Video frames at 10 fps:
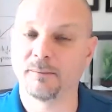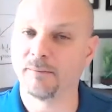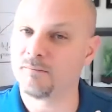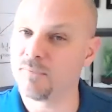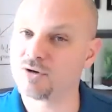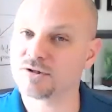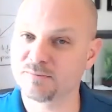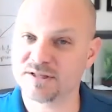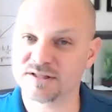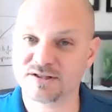
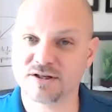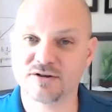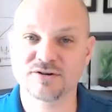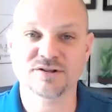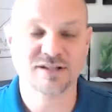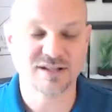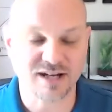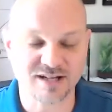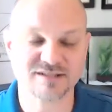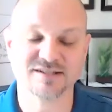Most business owners
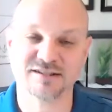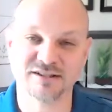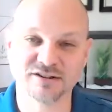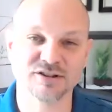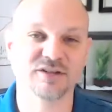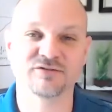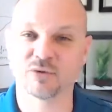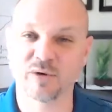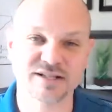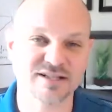constantly are looking for
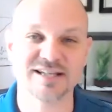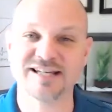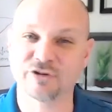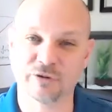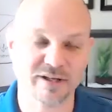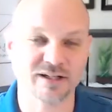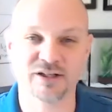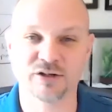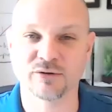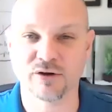ways to
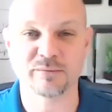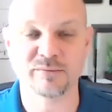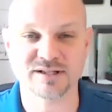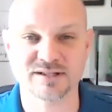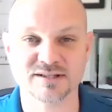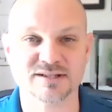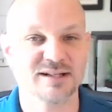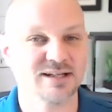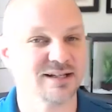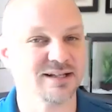incrementally grow their business,
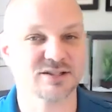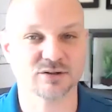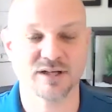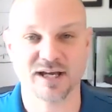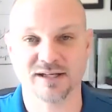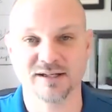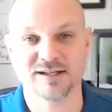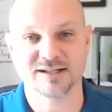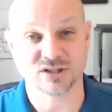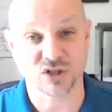and that's okay.
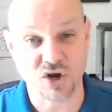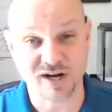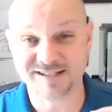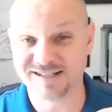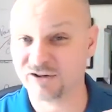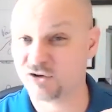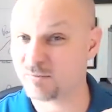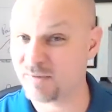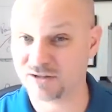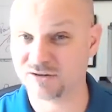As long as
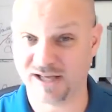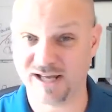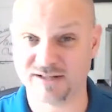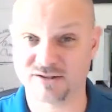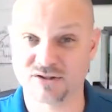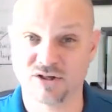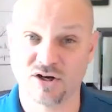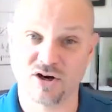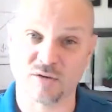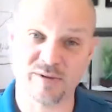incremental gains
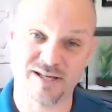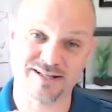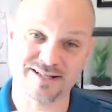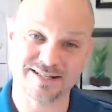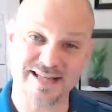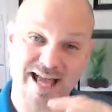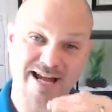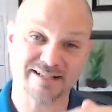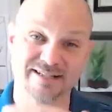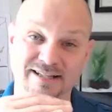are being
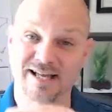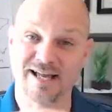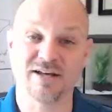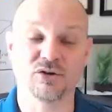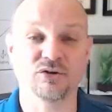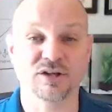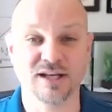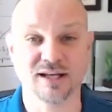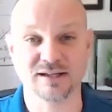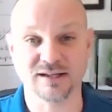stacked and you're
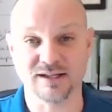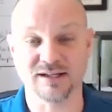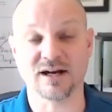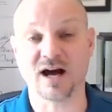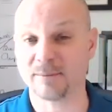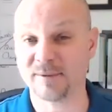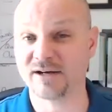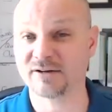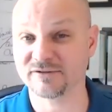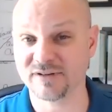getting the
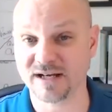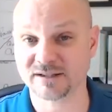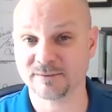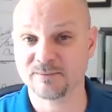compound effect.